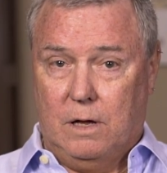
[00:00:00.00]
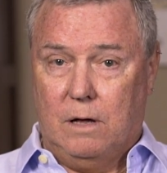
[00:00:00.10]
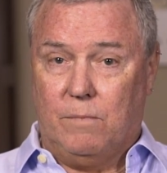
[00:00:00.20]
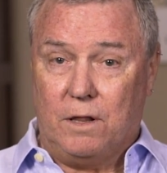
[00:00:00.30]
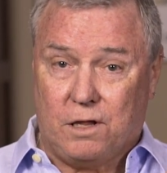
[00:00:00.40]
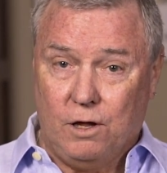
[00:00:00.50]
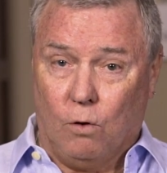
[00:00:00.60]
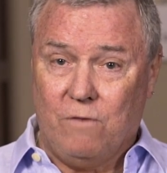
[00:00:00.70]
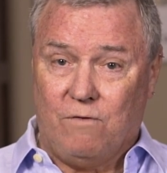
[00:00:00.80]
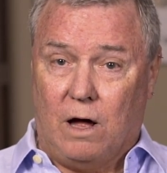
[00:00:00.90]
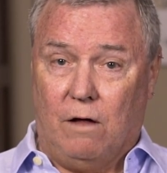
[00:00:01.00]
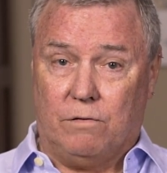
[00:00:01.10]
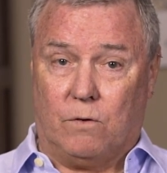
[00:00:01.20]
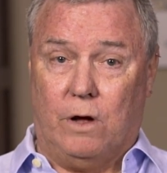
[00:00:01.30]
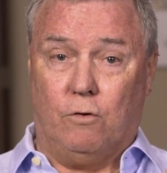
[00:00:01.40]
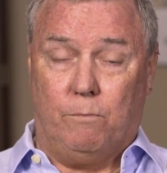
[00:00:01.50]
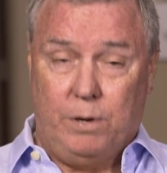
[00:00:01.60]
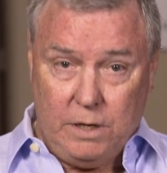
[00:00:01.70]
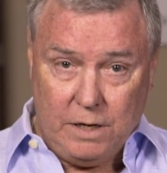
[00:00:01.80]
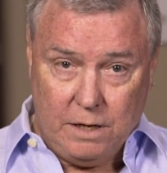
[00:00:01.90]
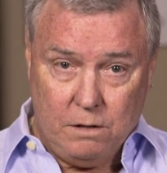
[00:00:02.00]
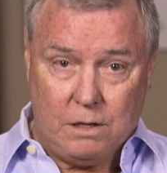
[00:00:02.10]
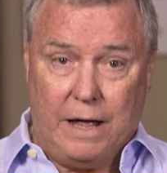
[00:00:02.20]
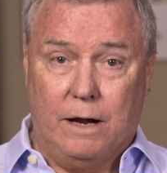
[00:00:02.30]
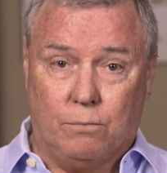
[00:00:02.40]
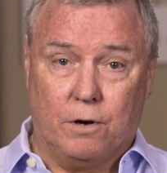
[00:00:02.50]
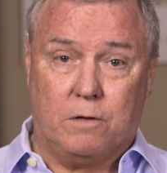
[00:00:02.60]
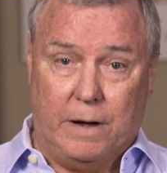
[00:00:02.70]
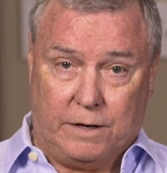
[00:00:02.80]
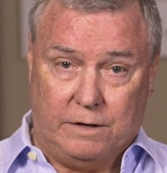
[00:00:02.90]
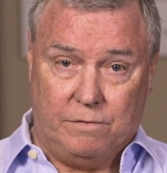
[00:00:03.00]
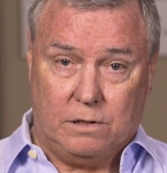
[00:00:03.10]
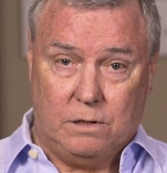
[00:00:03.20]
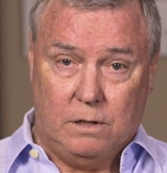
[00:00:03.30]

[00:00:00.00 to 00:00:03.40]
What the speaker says: but it still revolves around opinions and perspectives.